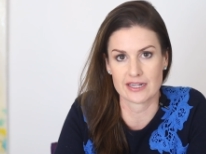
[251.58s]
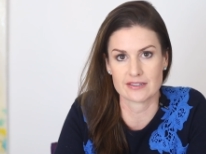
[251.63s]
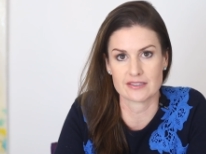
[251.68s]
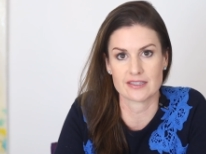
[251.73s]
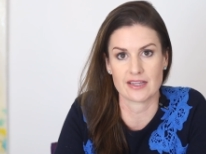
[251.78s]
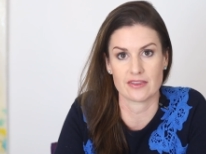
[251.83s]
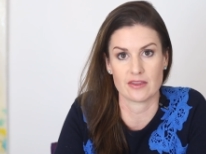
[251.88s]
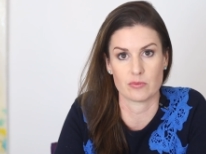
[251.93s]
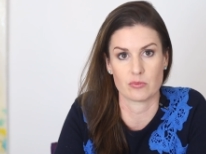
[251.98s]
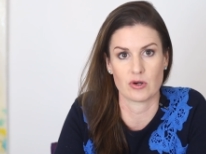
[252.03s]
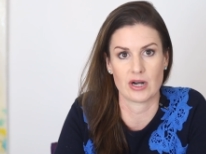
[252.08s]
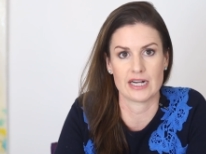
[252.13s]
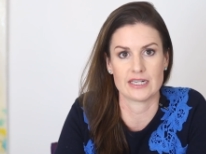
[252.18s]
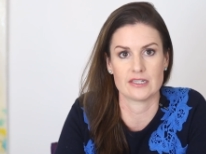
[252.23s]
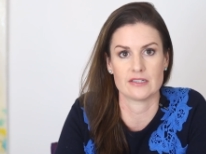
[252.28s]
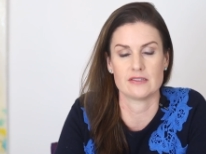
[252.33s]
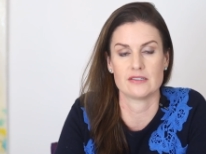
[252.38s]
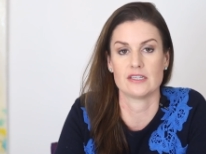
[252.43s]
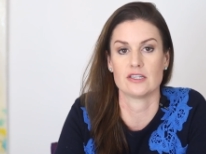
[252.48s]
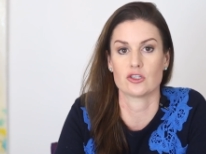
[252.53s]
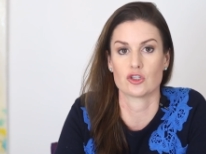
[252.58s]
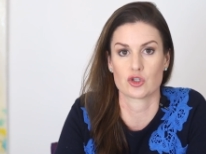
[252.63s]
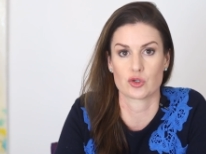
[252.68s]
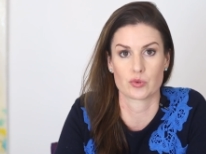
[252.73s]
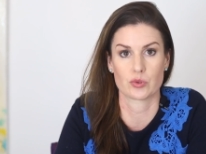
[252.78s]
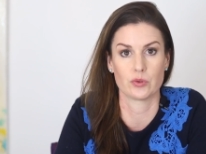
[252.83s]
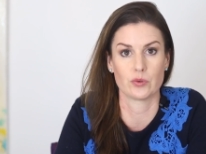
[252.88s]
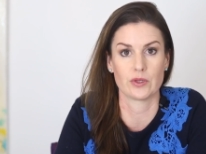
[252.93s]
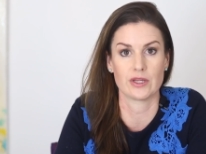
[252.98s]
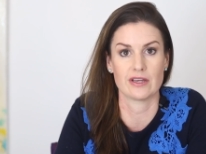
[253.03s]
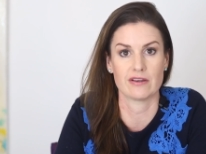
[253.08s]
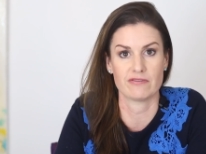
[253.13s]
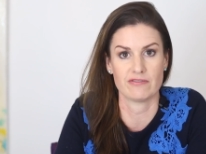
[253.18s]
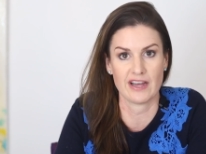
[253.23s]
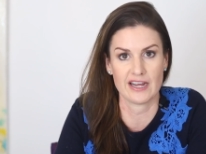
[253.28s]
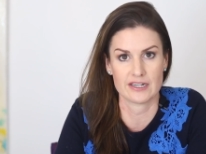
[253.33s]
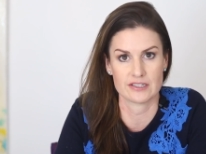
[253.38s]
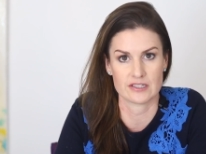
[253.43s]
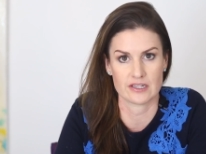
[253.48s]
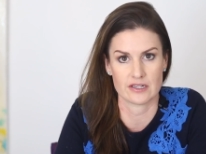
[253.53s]
chance that the pregnancy is truly
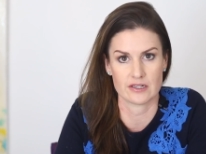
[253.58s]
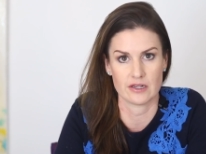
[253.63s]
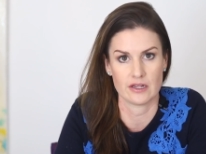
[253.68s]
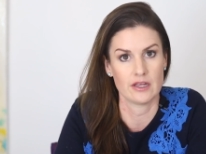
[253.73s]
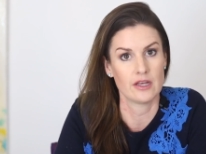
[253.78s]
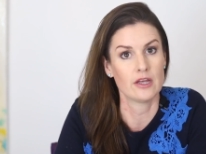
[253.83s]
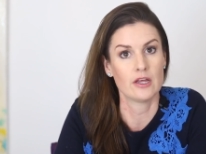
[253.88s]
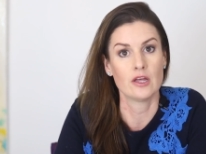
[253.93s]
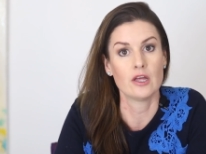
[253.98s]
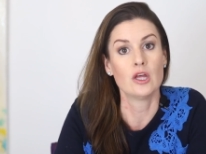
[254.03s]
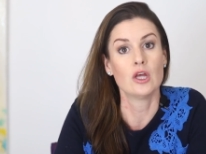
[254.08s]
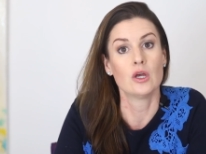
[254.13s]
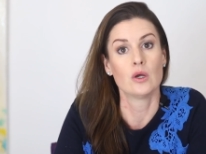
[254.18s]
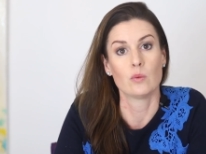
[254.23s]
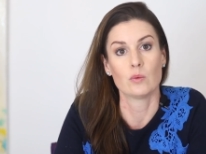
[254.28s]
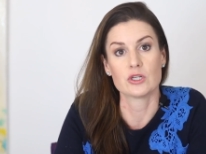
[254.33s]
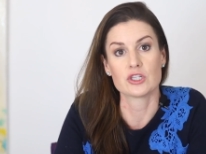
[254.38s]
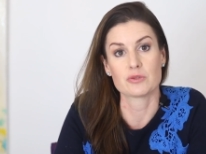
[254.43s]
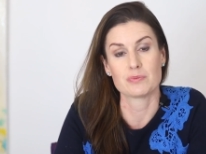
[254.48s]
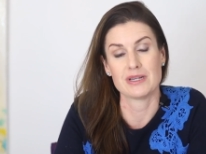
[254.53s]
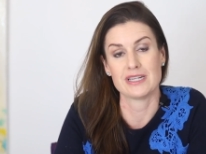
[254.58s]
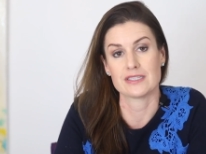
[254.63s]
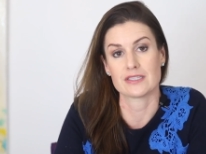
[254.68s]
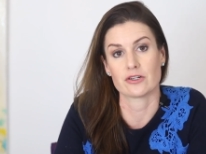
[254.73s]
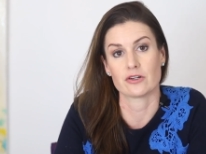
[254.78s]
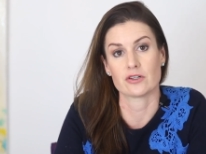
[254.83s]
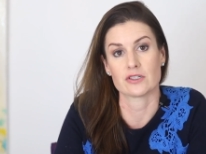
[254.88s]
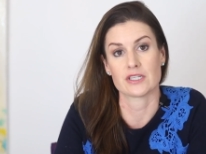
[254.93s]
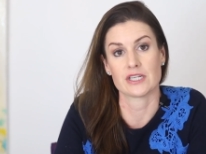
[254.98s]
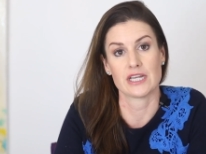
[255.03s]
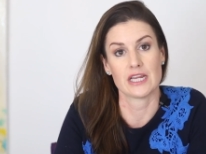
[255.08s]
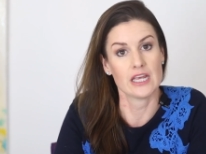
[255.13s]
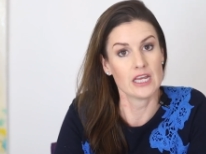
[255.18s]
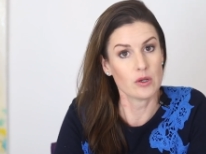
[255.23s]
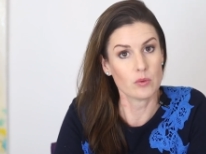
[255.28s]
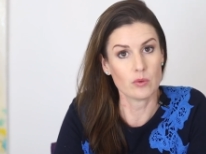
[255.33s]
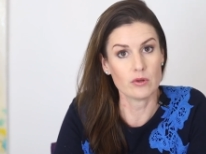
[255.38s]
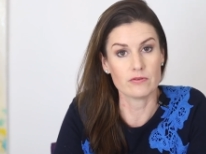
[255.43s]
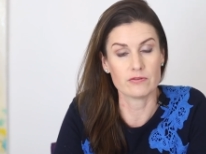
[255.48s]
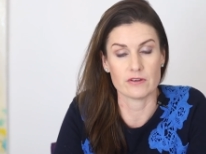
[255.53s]
affected, which means there is an
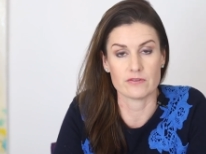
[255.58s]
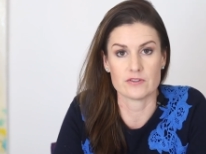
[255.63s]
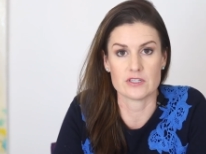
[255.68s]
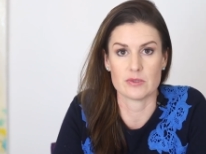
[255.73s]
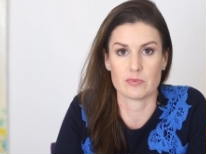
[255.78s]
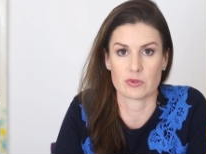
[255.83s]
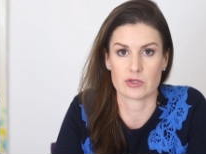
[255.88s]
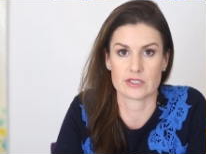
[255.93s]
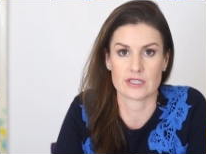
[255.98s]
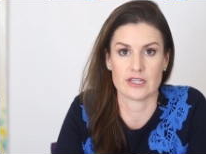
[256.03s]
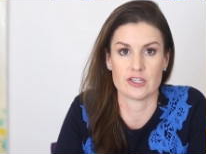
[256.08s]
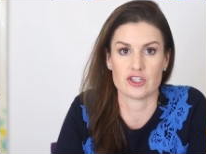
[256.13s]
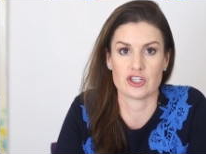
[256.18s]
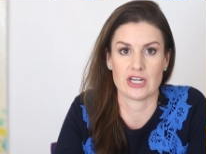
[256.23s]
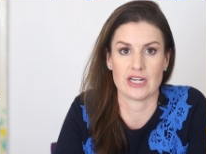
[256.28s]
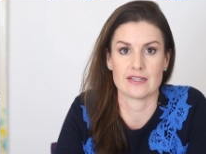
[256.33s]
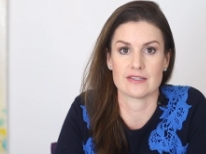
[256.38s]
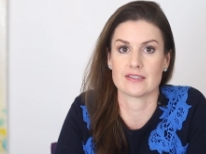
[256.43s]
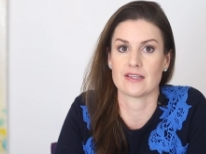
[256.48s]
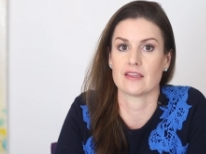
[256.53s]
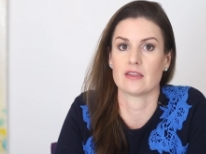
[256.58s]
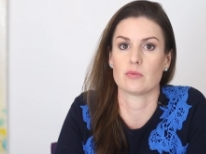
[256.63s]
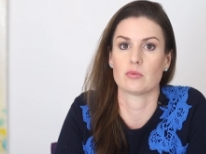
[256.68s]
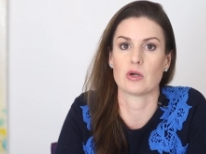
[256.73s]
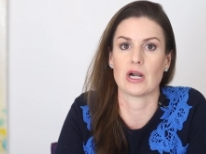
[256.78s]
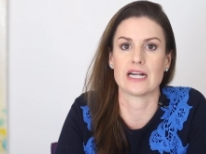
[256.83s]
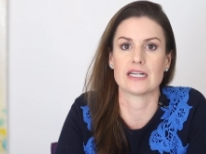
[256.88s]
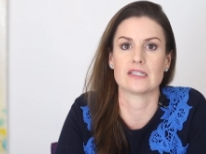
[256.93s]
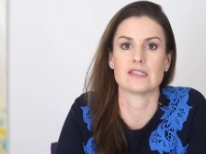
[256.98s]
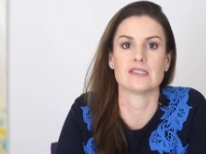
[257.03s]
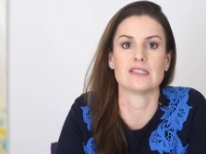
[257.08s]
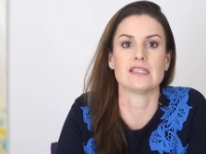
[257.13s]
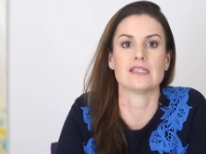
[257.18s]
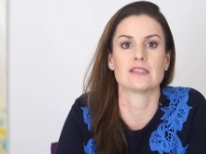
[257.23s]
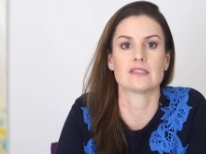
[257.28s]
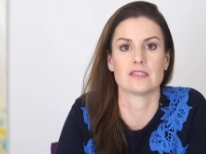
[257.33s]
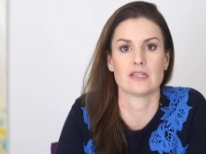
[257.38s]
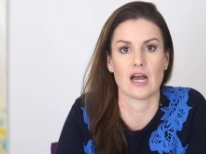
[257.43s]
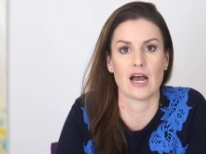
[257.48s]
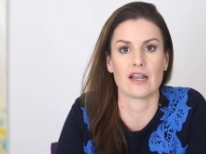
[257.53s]
equal 50% chance that the
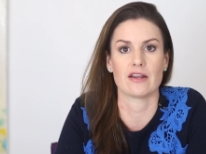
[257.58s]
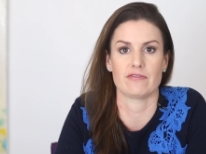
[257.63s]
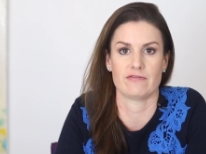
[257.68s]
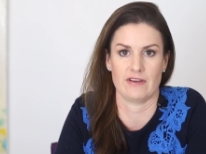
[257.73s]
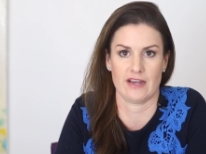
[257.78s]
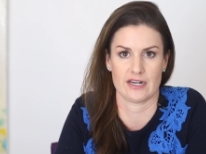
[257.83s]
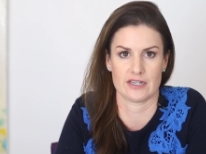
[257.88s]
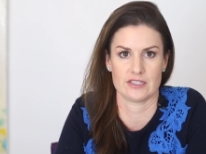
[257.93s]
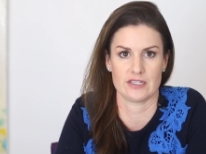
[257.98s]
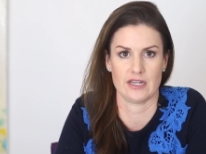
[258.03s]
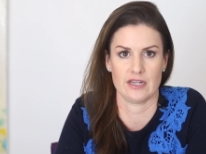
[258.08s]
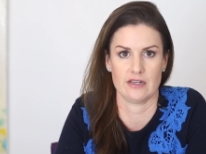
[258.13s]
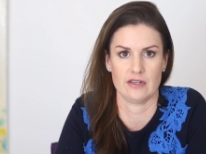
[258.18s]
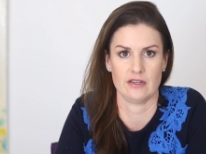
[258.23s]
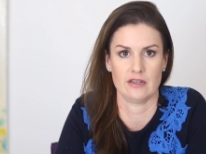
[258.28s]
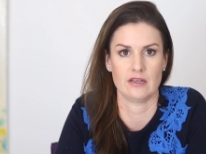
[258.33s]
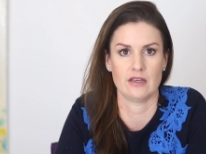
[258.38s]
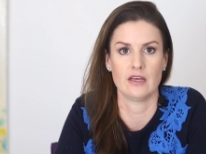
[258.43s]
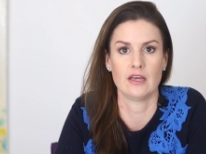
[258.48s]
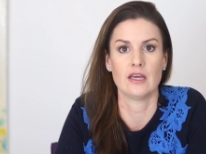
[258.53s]
pregnancy is not affected.